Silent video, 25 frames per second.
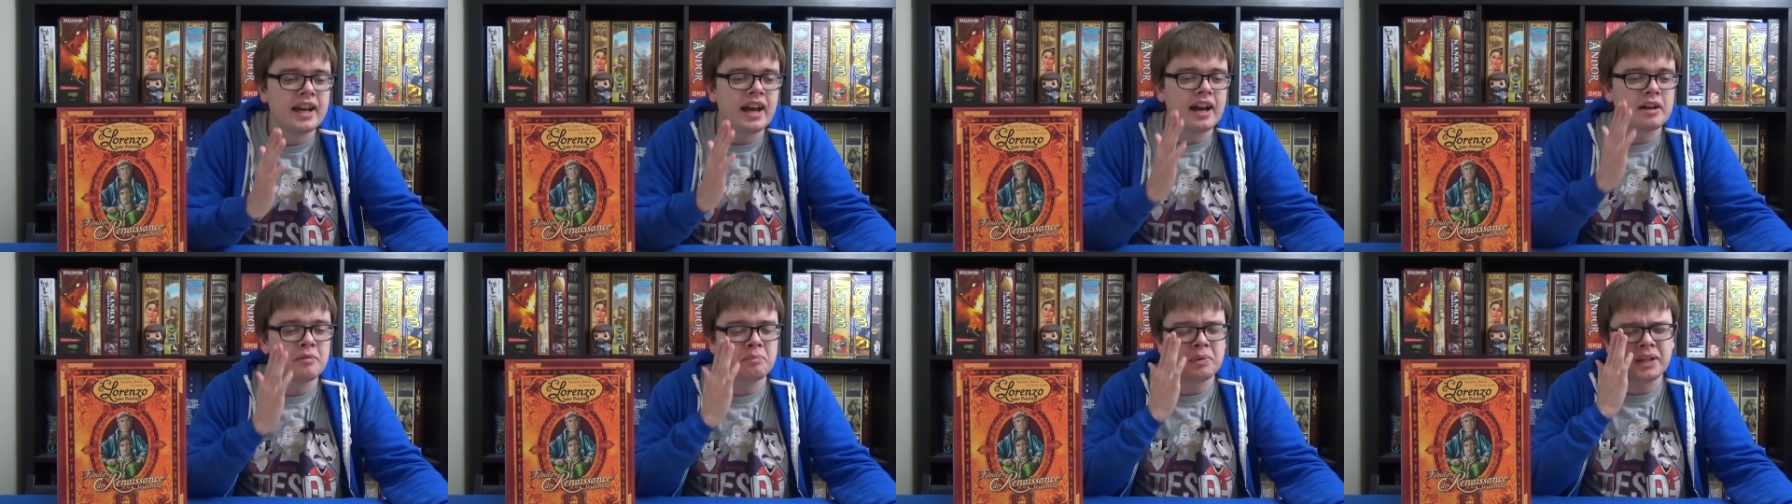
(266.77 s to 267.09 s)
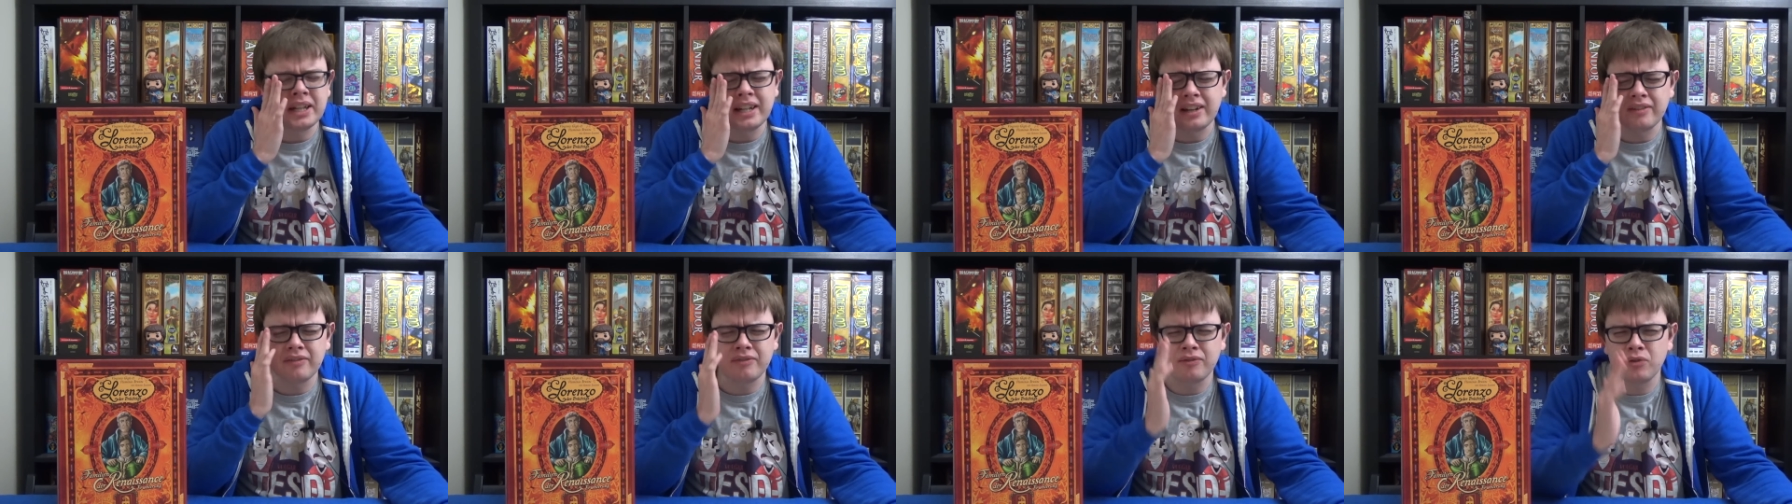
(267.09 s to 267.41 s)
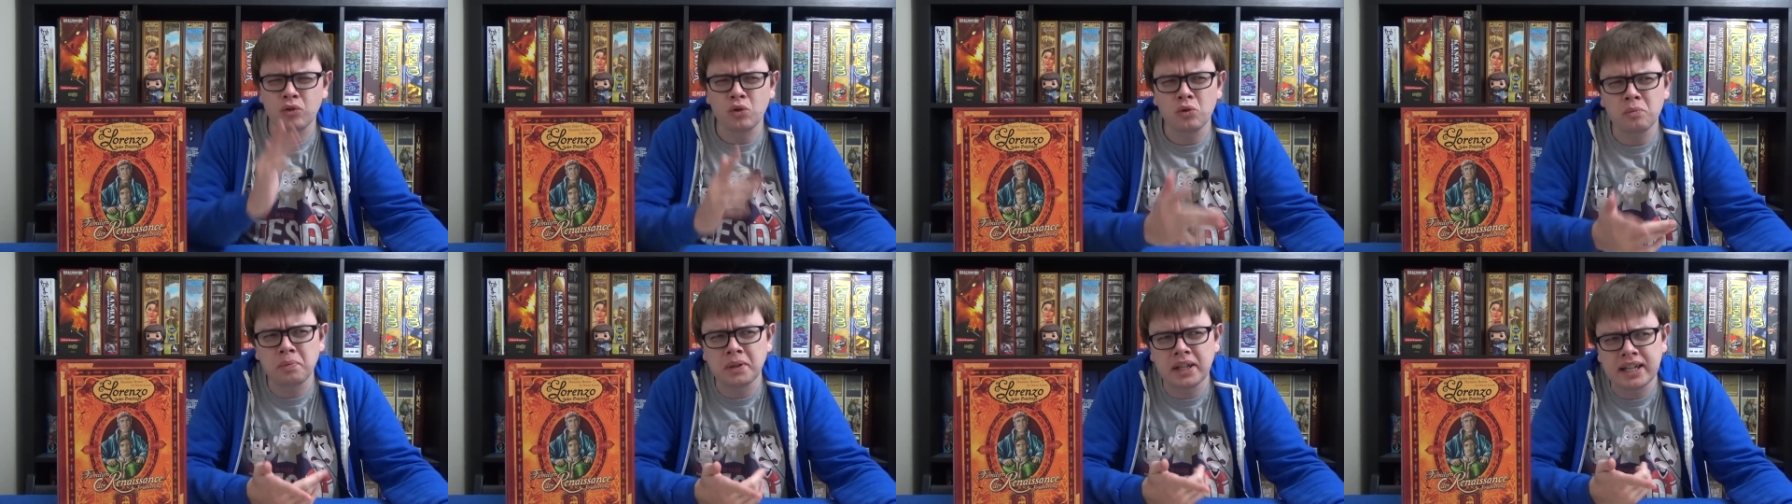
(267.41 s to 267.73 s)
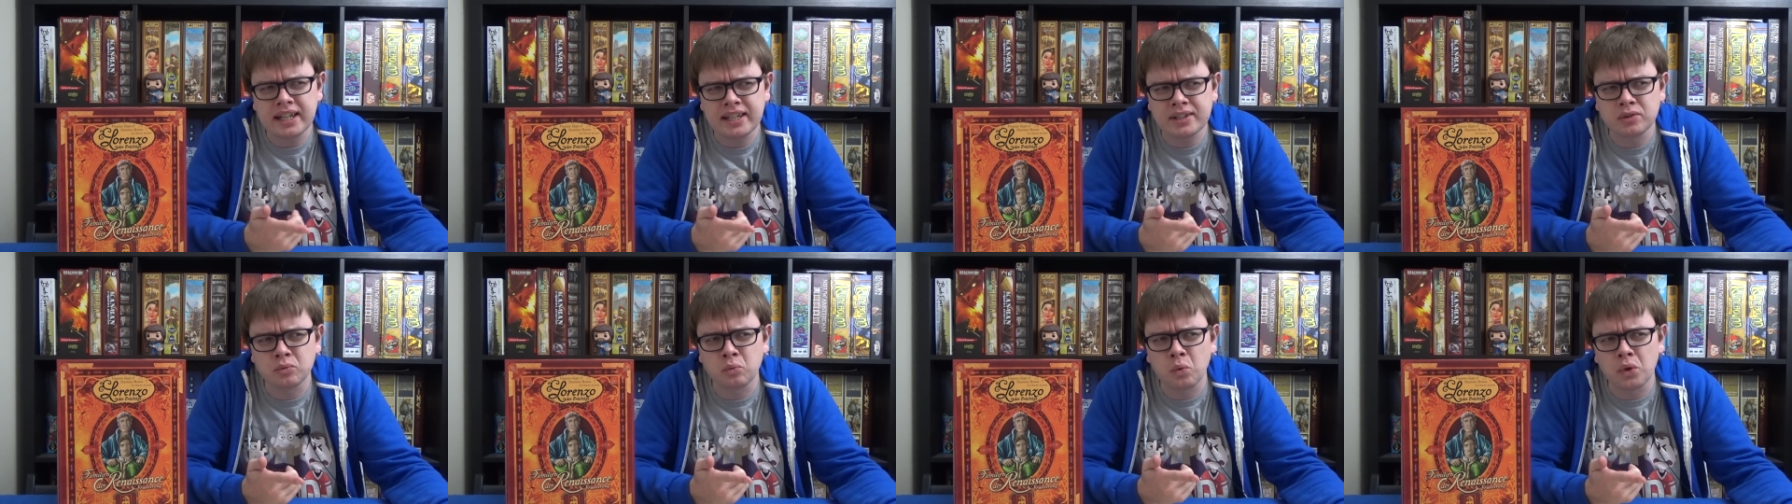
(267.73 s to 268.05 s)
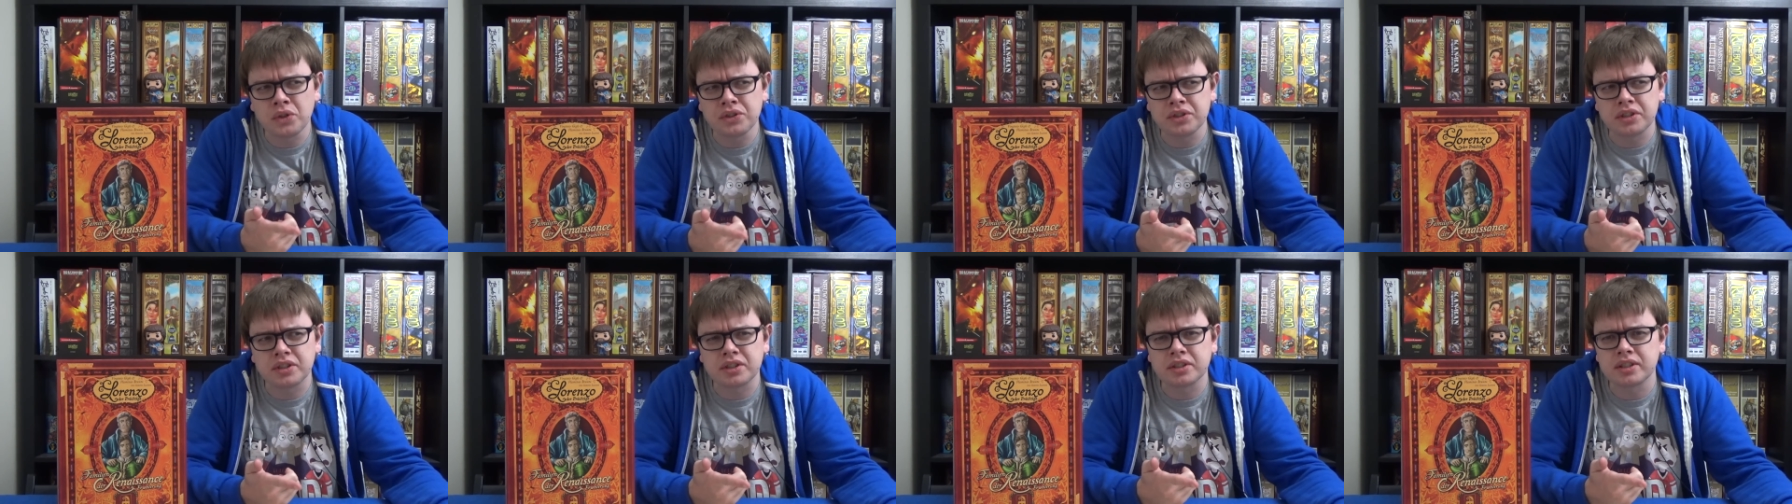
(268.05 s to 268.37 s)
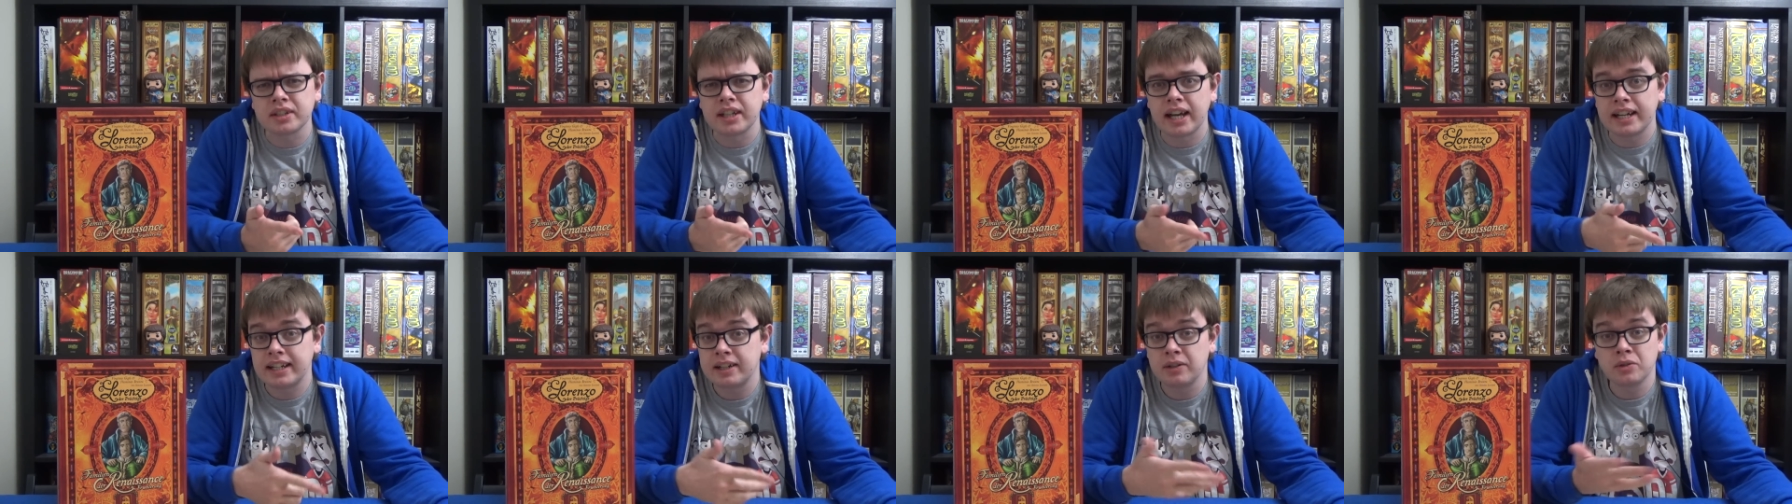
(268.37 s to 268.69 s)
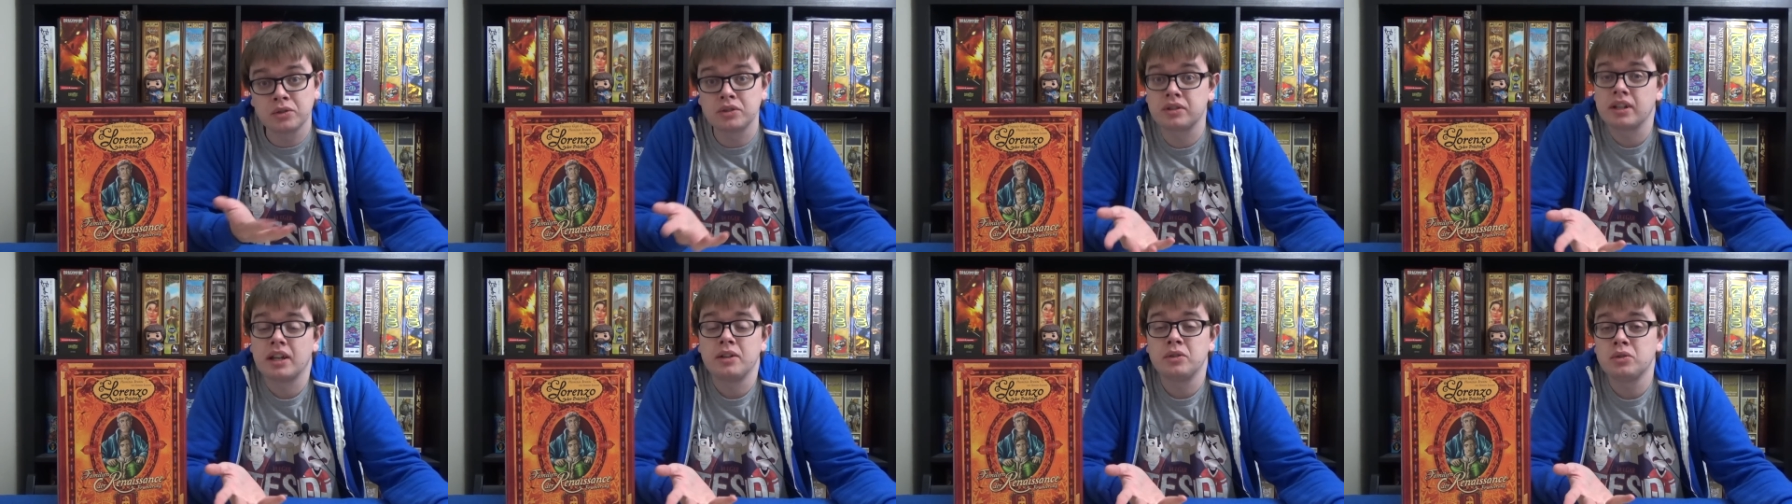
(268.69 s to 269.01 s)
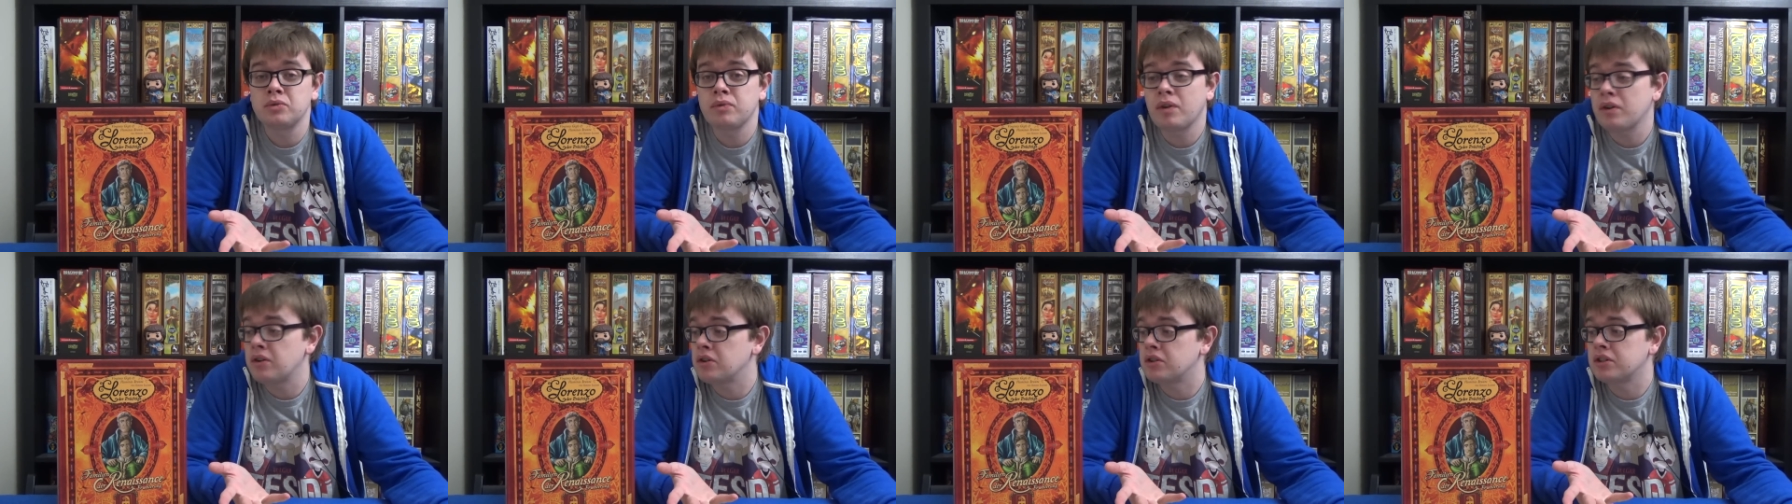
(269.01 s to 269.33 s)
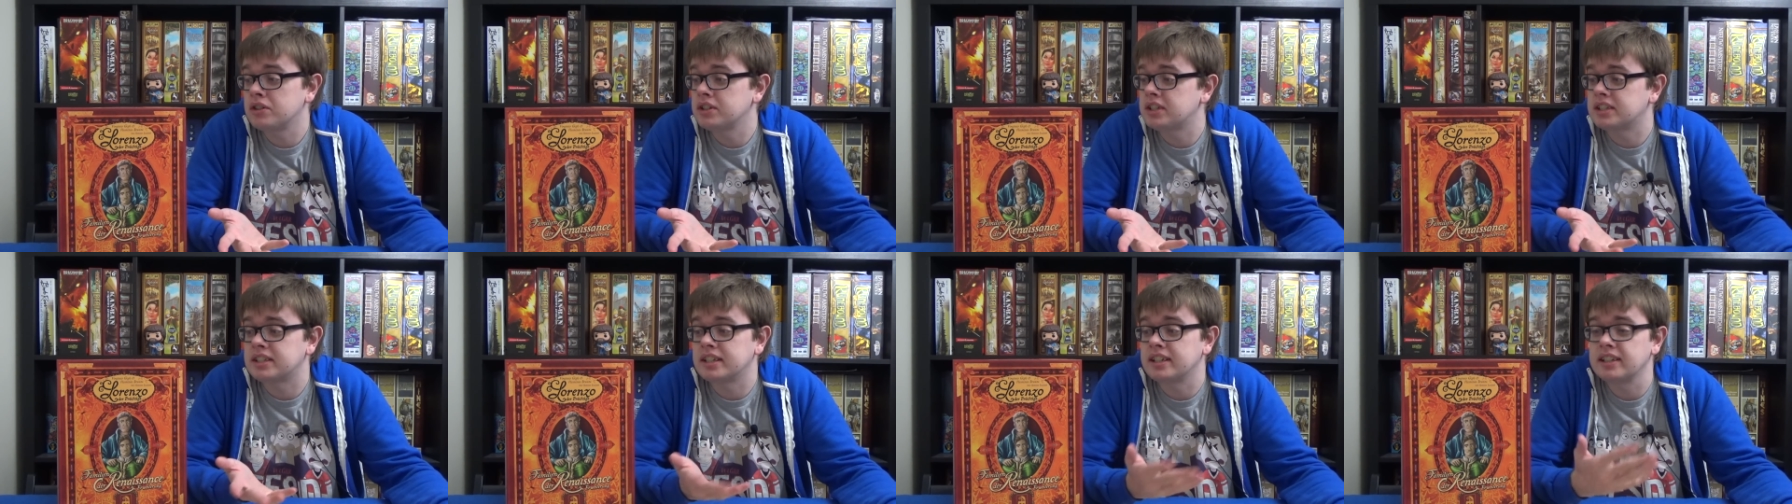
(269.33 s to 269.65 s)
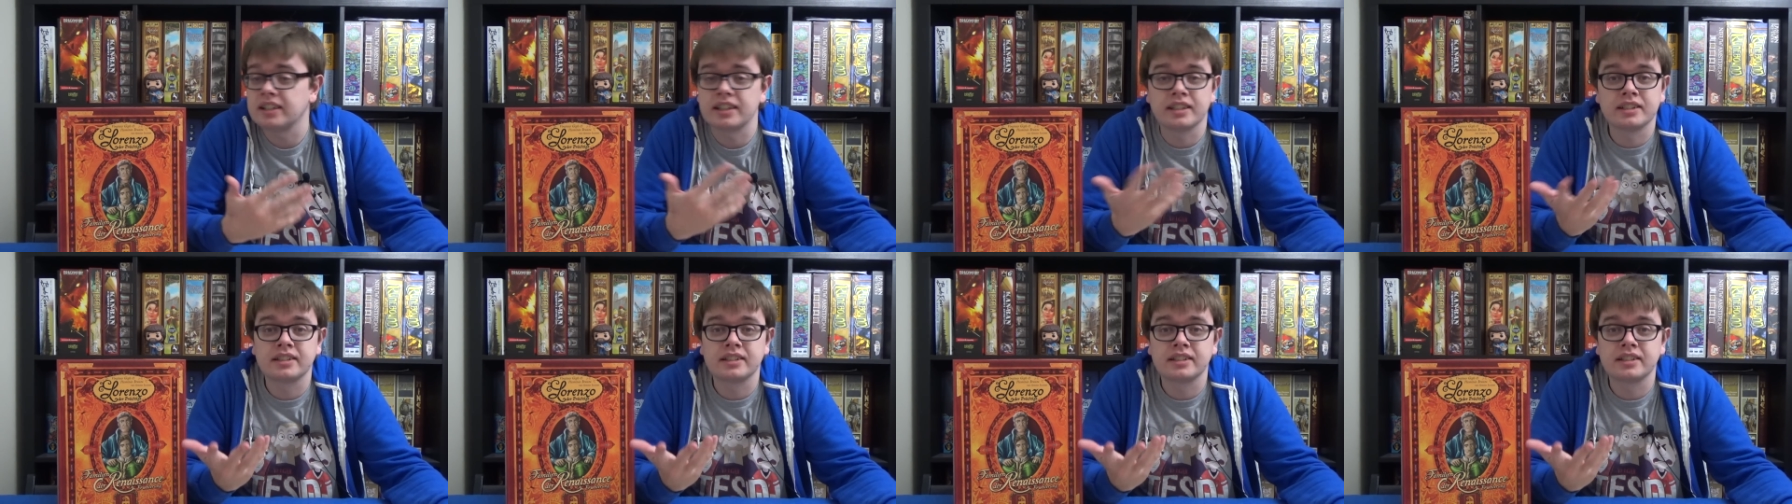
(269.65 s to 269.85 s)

I've played it four players once, and it was it was very good still.